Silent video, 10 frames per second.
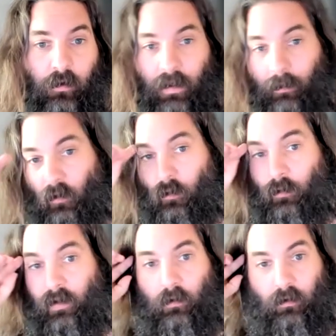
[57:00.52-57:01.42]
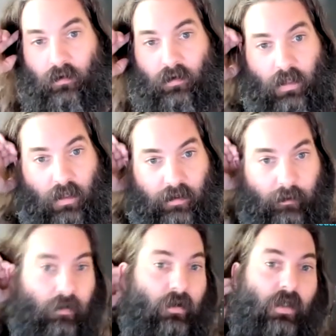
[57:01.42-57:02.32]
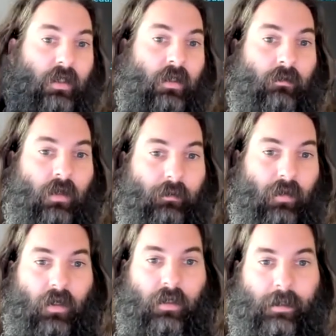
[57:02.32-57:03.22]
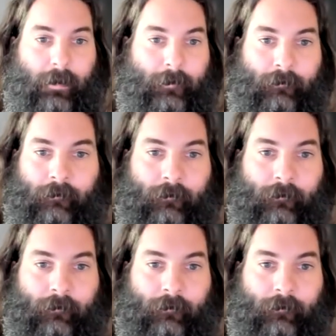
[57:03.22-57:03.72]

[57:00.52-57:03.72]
the people who build data processing pipelines,